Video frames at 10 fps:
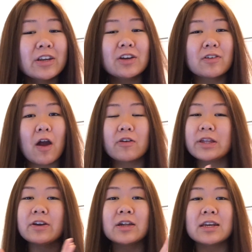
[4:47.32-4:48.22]
gonna grow,
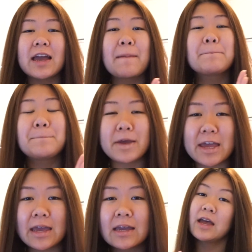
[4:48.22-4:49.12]
they're gonna get
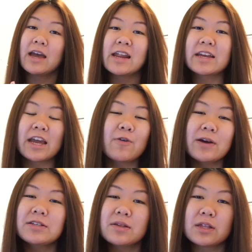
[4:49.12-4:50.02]
big. And I can't
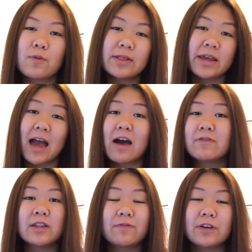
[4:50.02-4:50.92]
wait to see what they
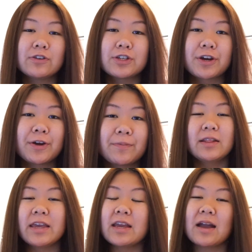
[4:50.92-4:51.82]
have in the future.
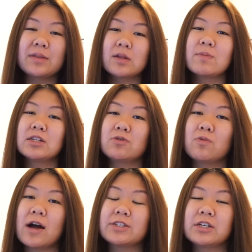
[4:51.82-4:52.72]
Thank you guys so much for
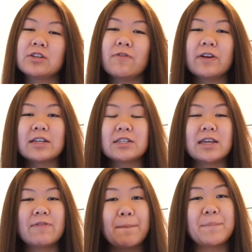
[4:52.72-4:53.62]
watching. Don't forget to
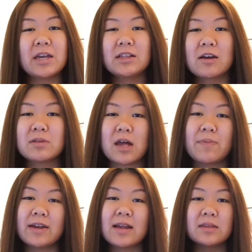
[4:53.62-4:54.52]
leave a big thumbs
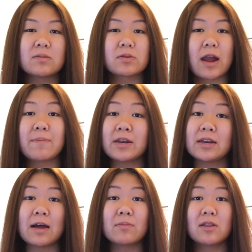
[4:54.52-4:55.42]
up, hit that subscribe button
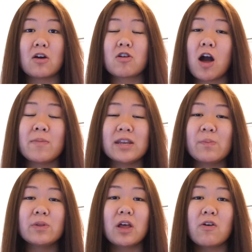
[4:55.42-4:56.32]
down below, comment
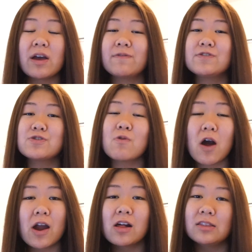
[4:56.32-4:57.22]
down below if you
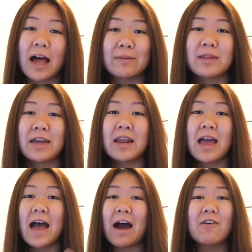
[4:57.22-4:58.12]
are a limelight,
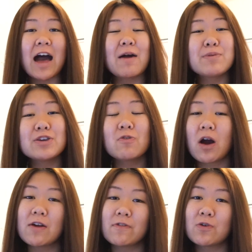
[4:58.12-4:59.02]
how happy you
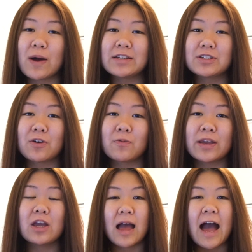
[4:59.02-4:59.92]
are for Why Don't
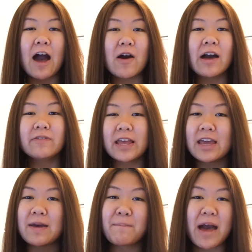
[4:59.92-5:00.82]
We, how have
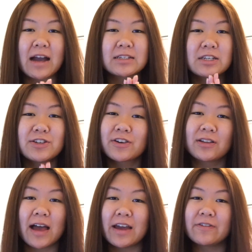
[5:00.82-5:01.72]
they impacted your
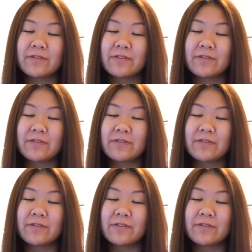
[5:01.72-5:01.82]
life?